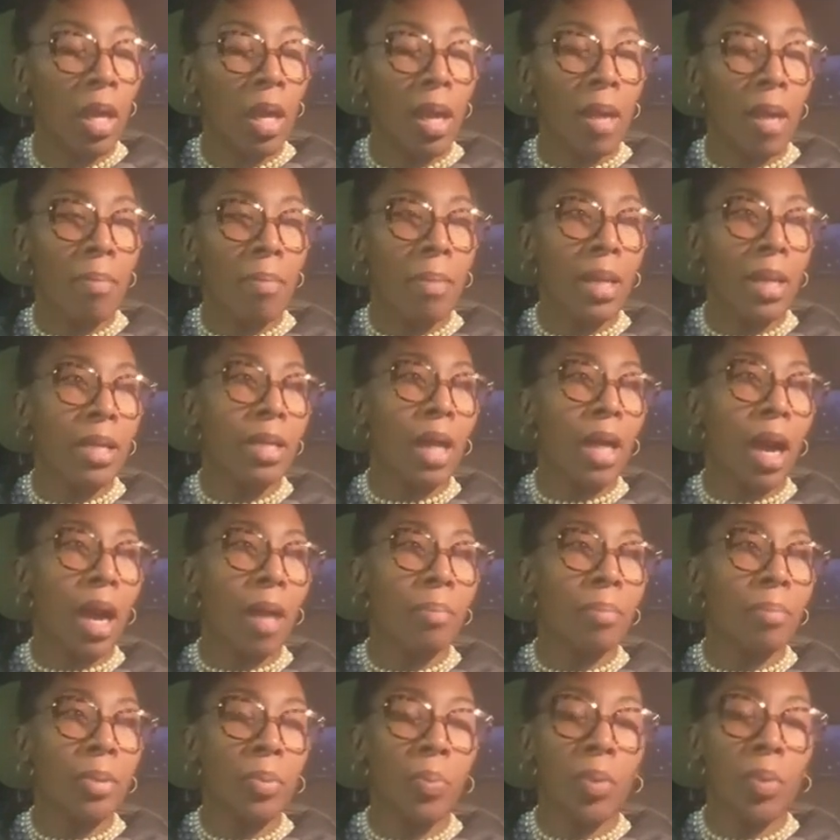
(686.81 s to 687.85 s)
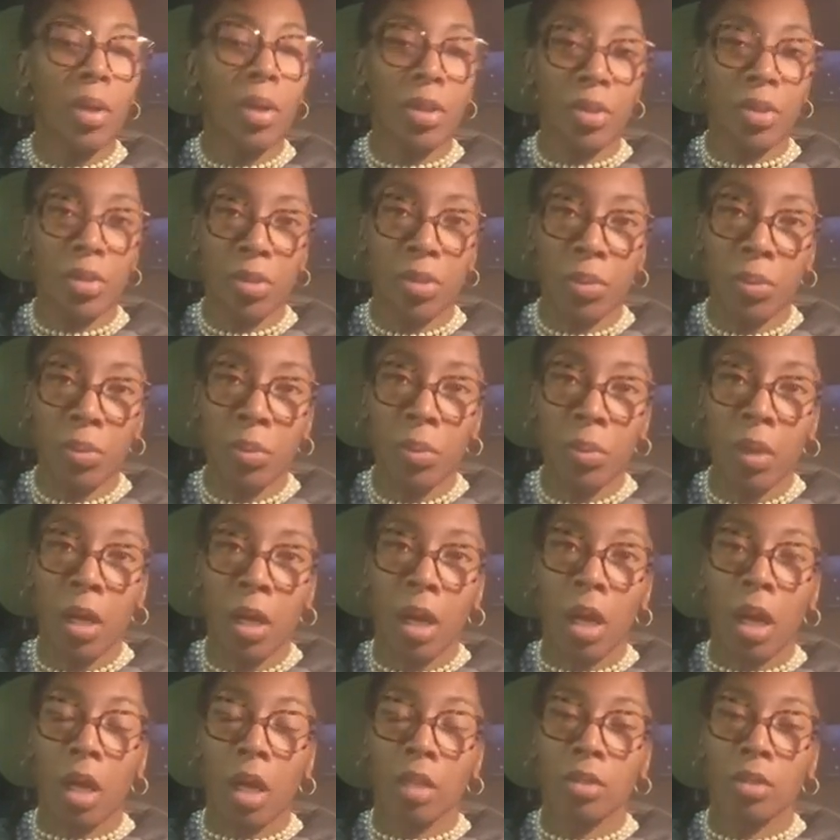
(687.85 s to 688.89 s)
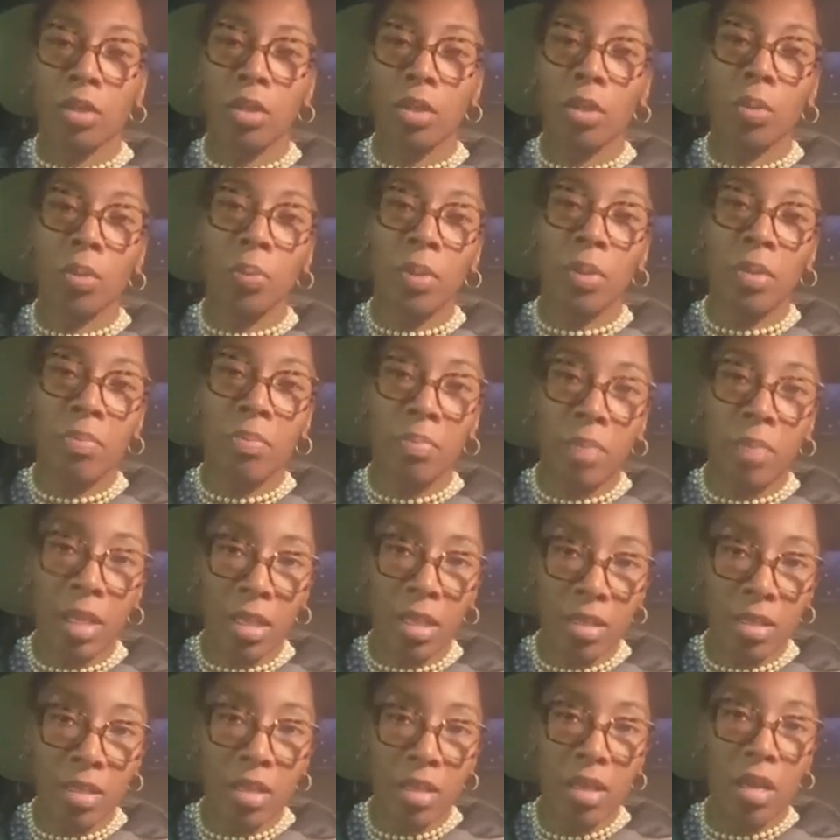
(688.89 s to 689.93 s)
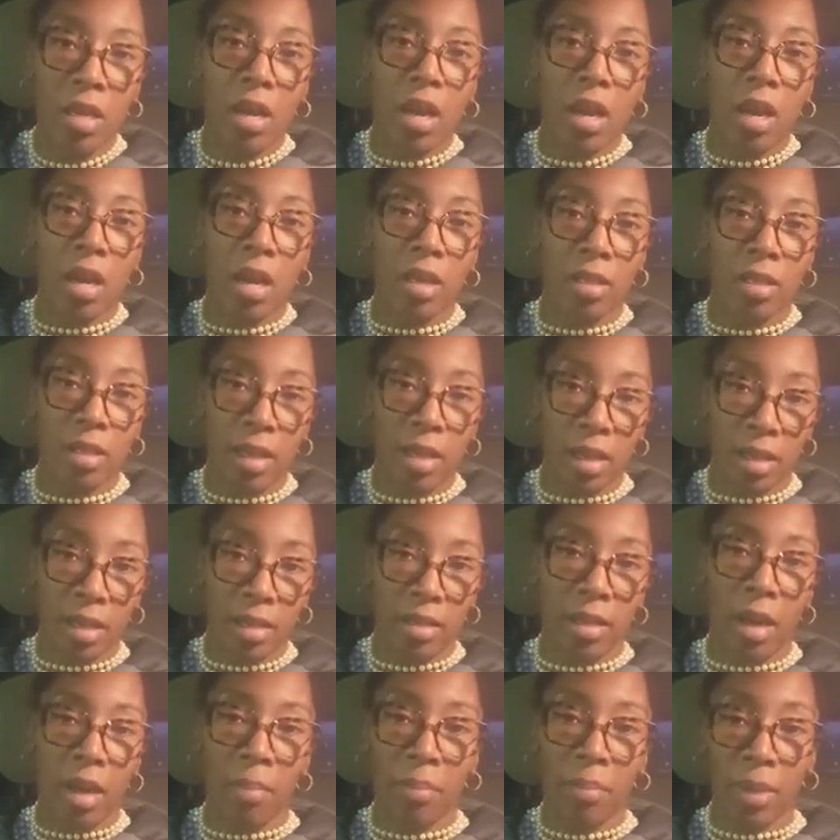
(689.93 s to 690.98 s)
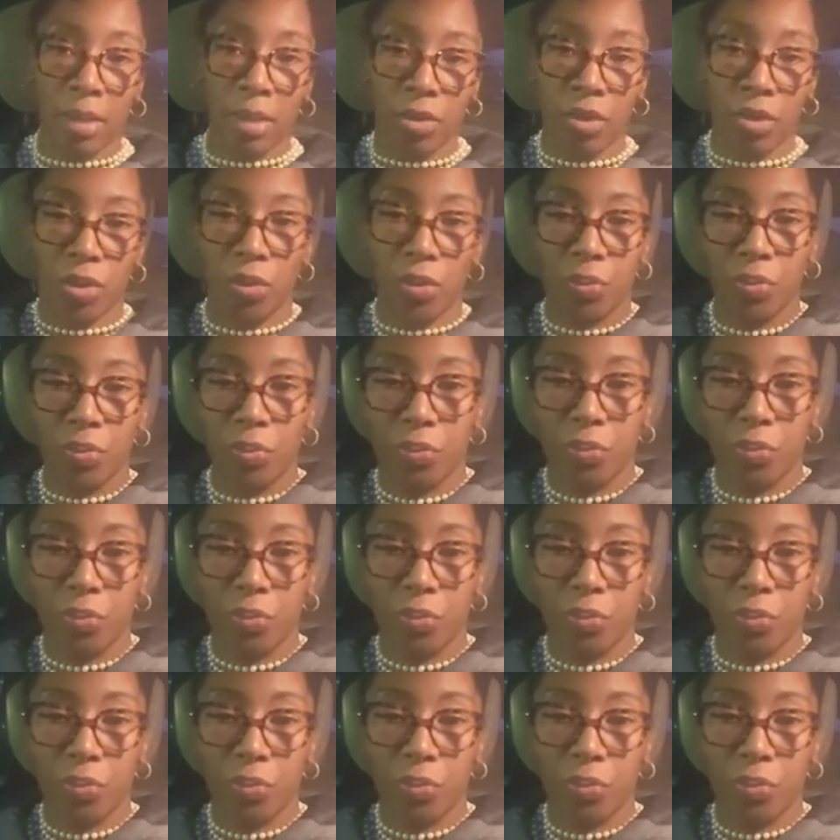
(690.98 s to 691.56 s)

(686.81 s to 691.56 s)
And may God be with you until we meet again. God bless you.